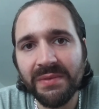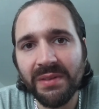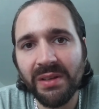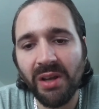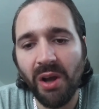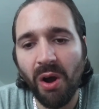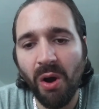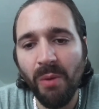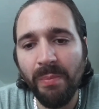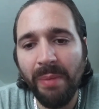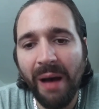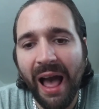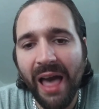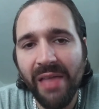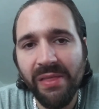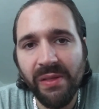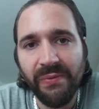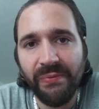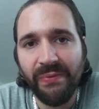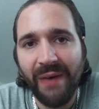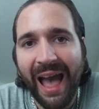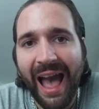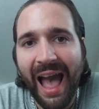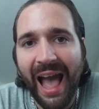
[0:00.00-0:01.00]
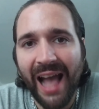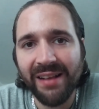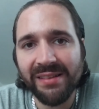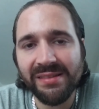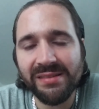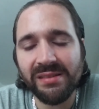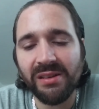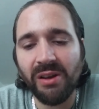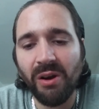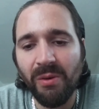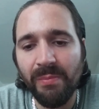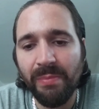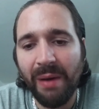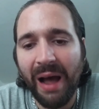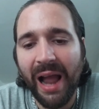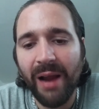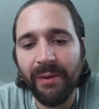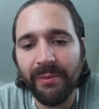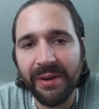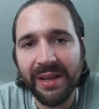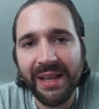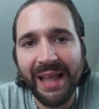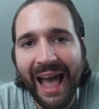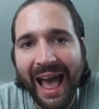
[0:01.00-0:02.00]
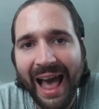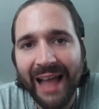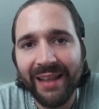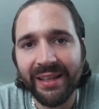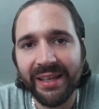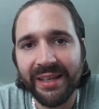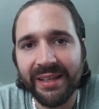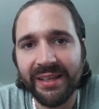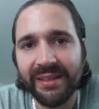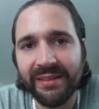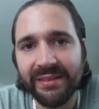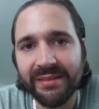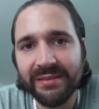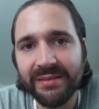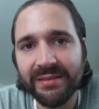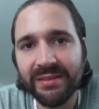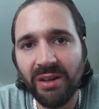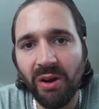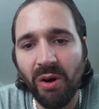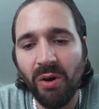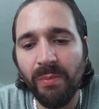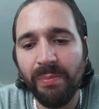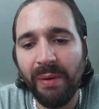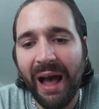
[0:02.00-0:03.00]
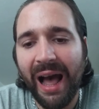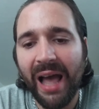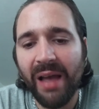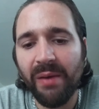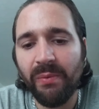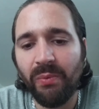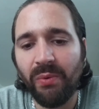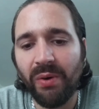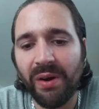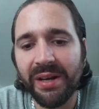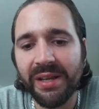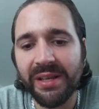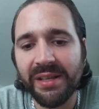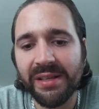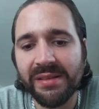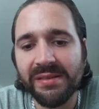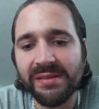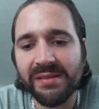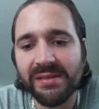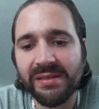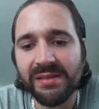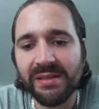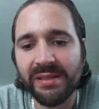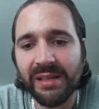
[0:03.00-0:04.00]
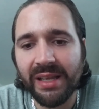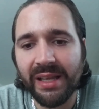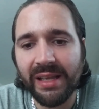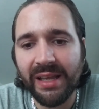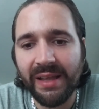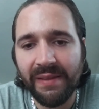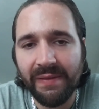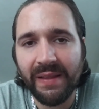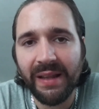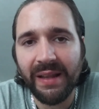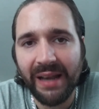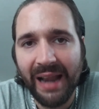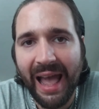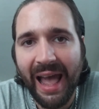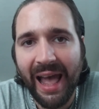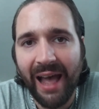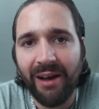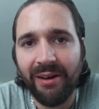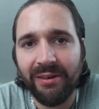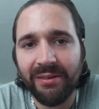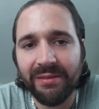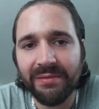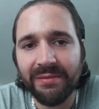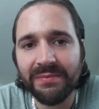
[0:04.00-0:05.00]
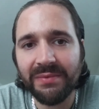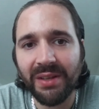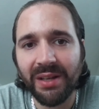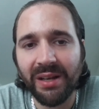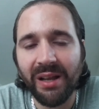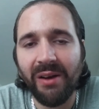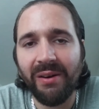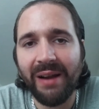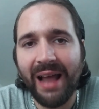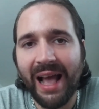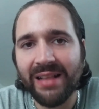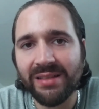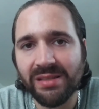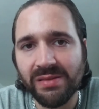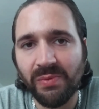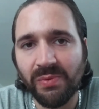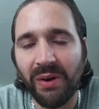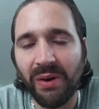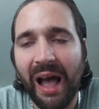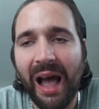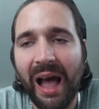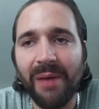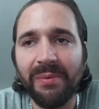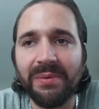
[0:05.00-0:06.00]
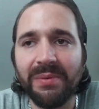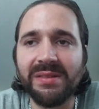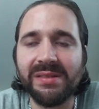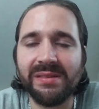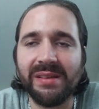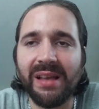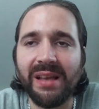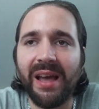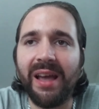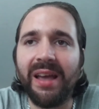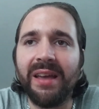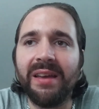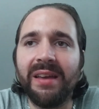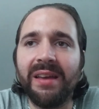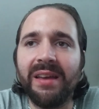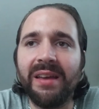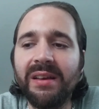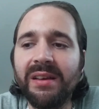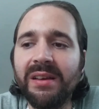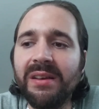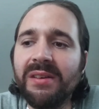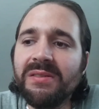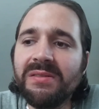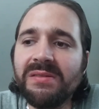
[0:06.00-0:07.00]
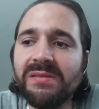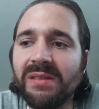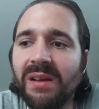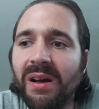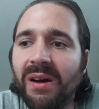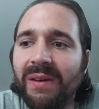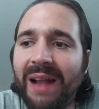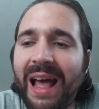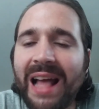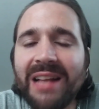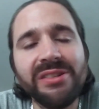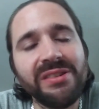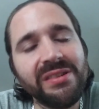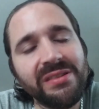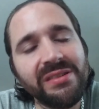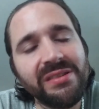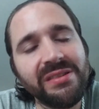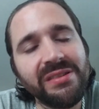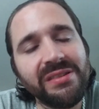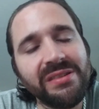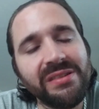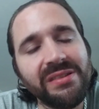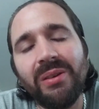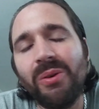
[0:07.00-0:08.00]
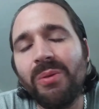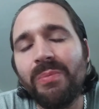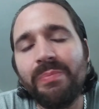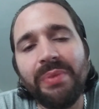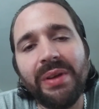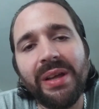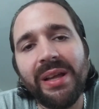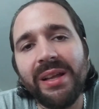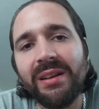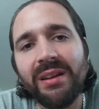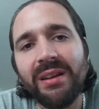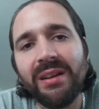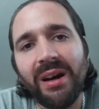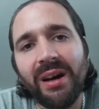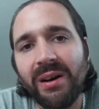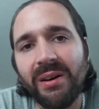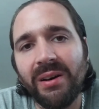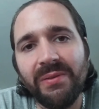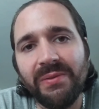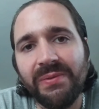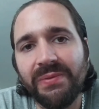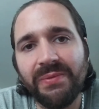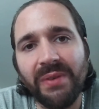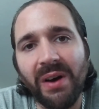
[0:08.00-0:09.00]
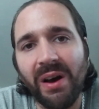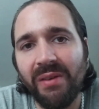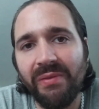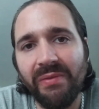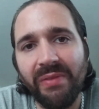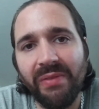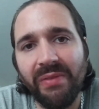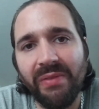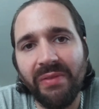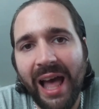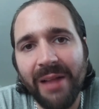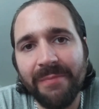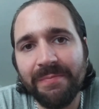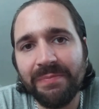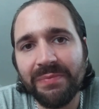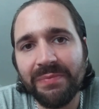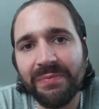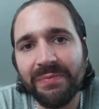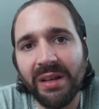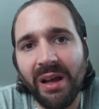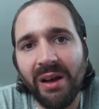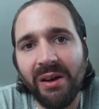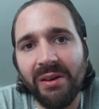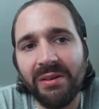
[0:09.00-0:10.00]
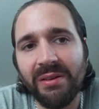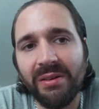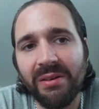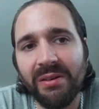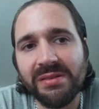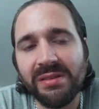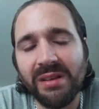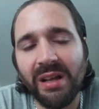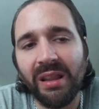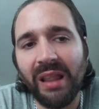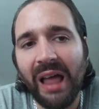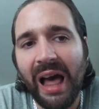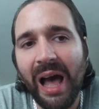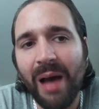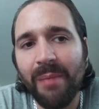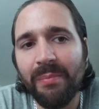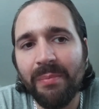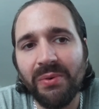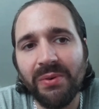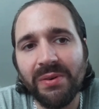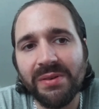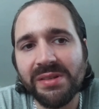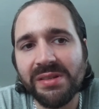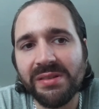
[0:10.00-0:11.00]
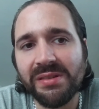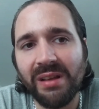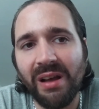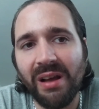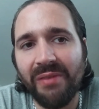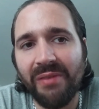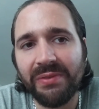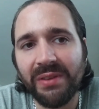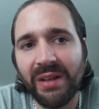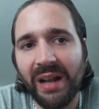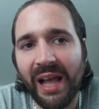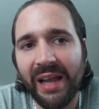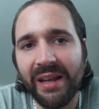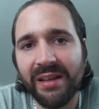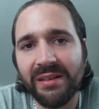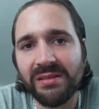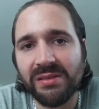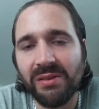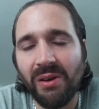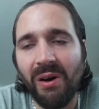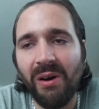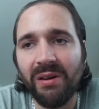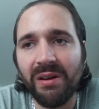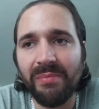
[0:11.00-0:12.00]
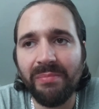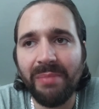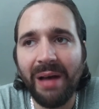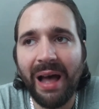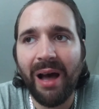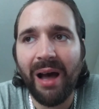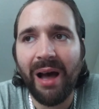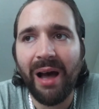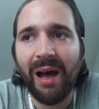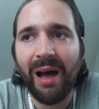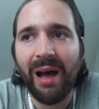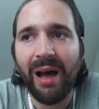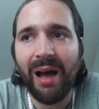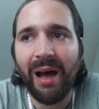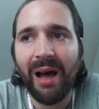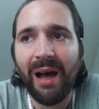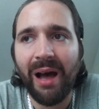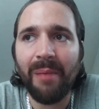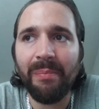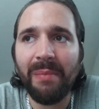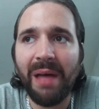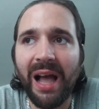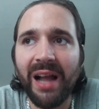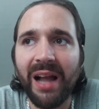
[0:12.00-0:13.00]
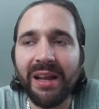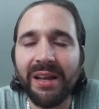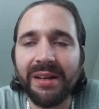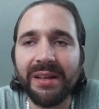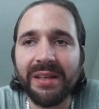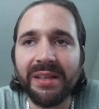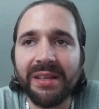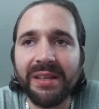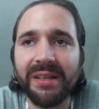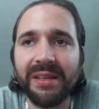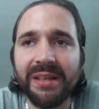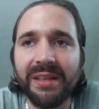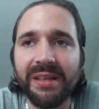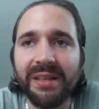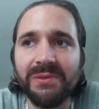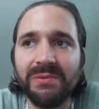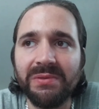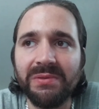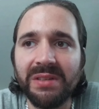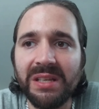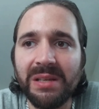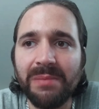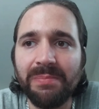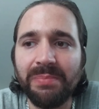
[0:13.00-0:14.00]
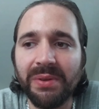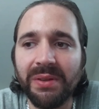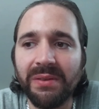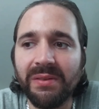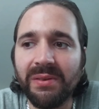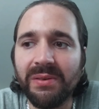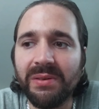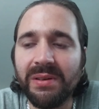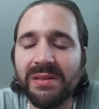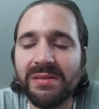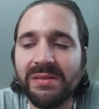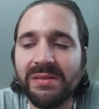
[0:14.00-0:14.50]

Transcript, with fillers: Go by the facts, go by reality, go by what is in the now. You know, that's what I would say. So that's just a little bit of of that. You know, there's a lot more stuff that I could talk about. I'm not going to get too deep into it. So